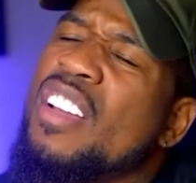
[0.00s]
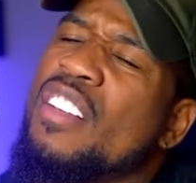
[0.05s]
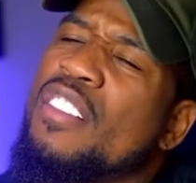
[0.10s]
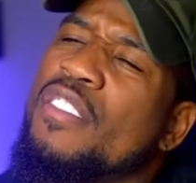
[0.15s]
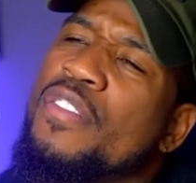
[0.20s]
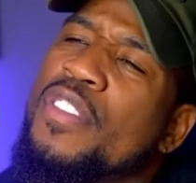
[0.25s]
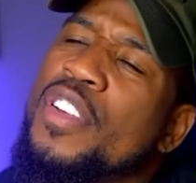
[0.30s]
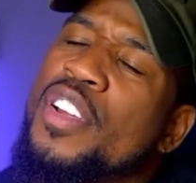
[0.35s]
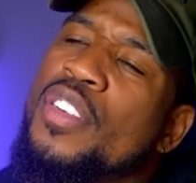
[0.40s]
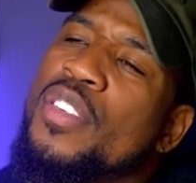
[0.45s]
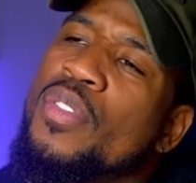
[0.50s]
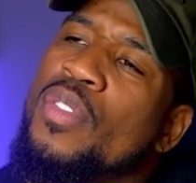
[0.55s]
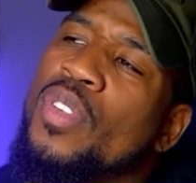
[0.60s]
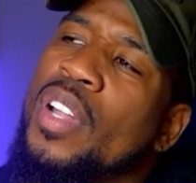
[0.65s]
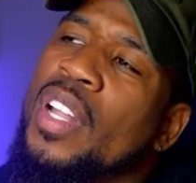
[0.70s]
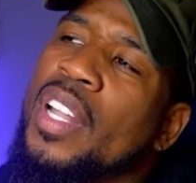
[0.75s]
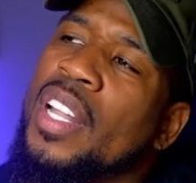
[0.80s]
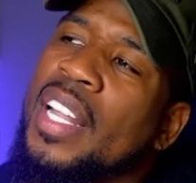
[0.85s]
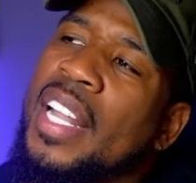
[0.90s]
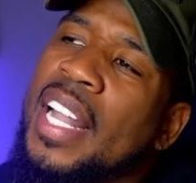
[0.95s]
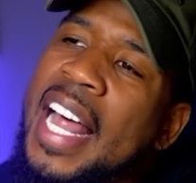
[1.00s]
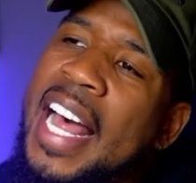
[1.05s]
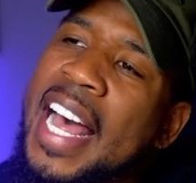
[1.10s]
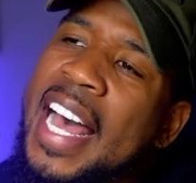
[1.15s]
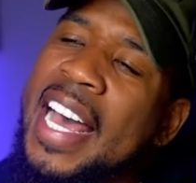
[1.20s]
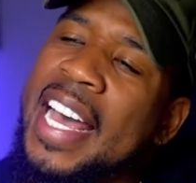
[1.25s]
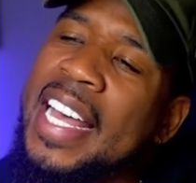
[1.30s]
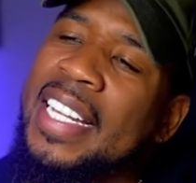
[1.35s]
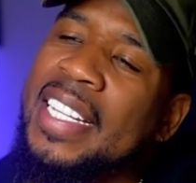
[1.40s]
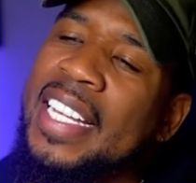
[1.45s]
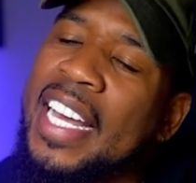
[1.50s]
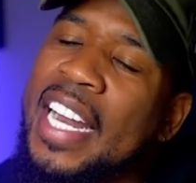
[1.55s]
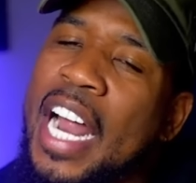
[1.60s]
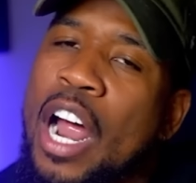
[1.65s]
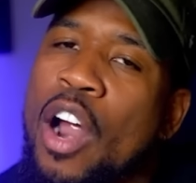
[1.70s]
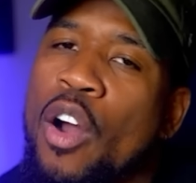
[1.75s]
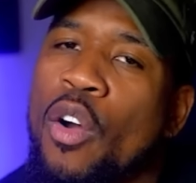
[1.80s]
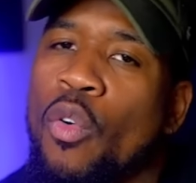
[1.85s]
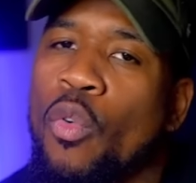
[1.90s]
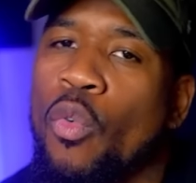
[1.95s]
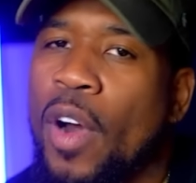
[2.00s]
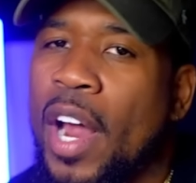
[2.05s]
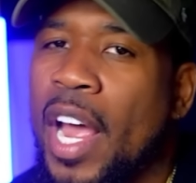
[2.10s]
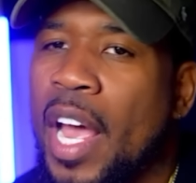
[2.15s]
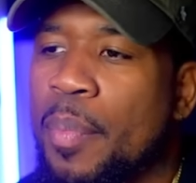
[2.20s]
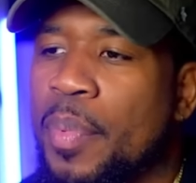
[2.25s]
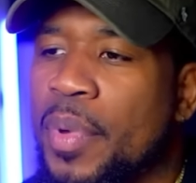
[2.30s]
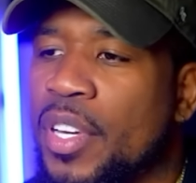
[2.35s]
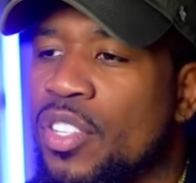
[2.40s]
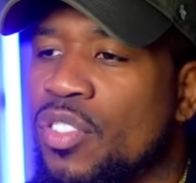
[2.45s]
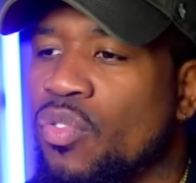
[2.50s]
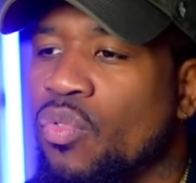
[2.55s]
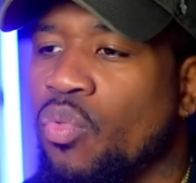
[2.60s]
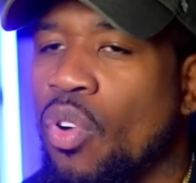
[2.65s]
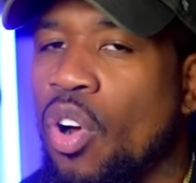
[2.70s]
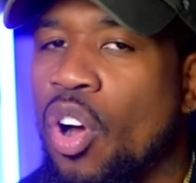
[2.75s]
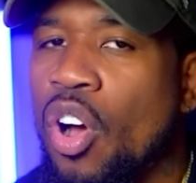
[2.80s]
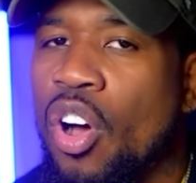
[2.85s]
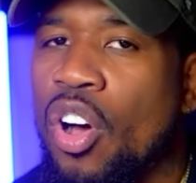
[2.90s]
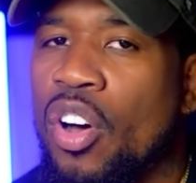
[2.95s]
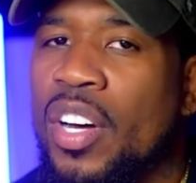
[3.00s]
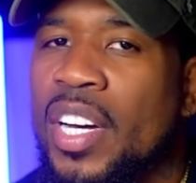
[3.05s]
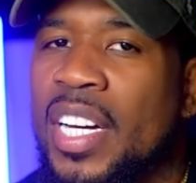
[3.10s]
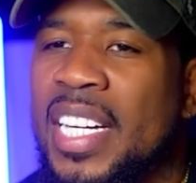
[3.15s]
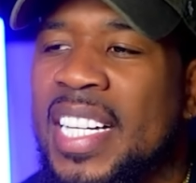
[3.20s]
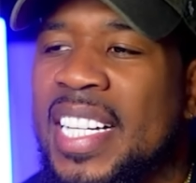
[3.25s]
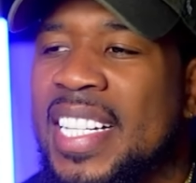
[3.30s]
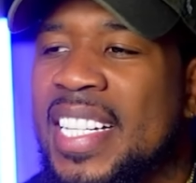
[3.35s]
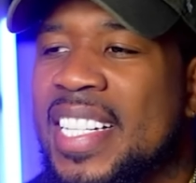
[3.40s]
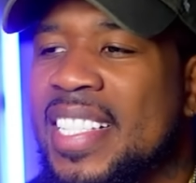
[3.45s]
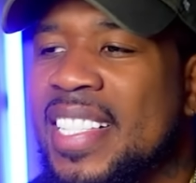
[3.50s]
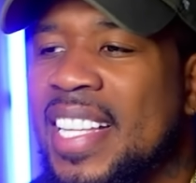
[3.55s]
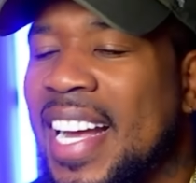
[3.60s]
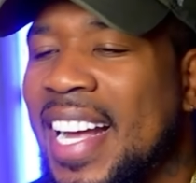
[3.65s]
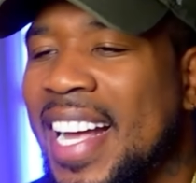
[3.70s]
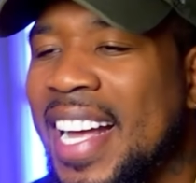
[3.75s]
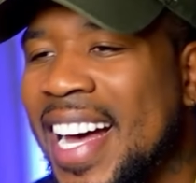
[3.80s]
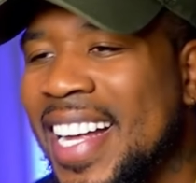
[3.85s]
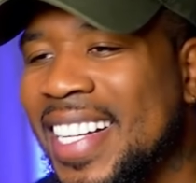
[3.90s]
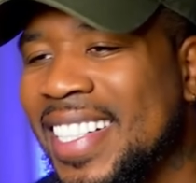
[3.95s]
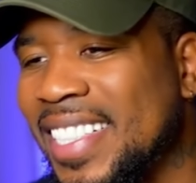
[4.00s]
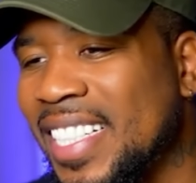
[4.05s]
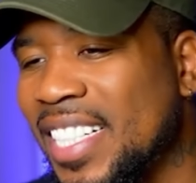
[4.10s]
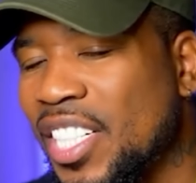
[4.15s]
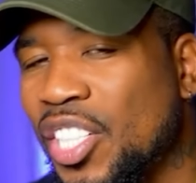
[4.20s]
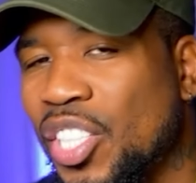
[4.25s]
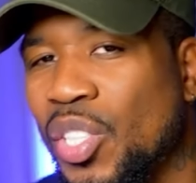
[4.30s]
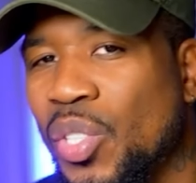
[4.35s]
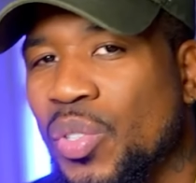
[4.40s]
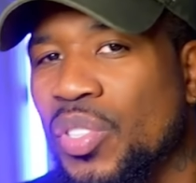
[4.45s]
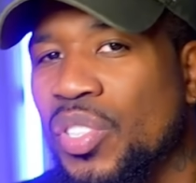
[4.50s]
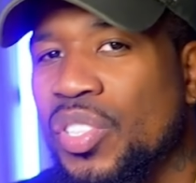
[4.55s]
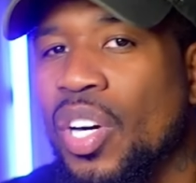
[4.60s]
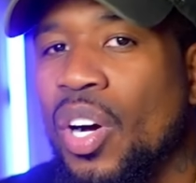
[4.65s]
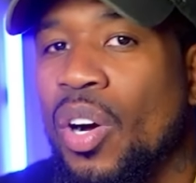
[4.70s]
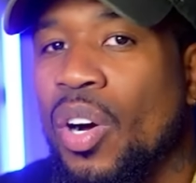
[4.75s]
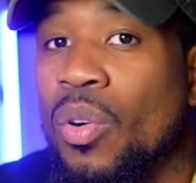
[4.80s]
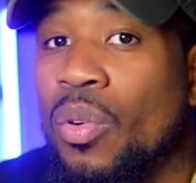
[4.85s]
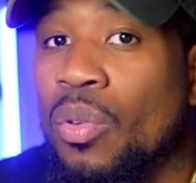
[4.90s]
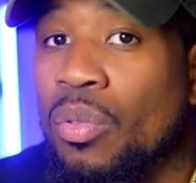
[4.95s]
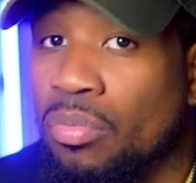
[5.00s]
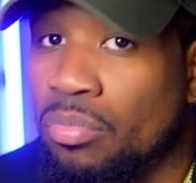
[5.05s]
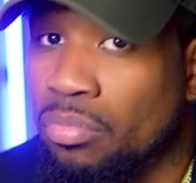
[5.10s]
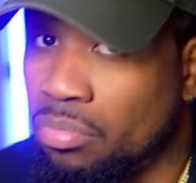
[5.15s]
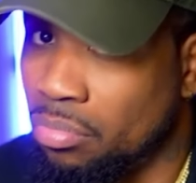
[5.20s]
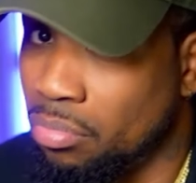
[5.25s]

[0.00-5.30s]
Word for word: Every line that I rap is raw. It's like I deal dough.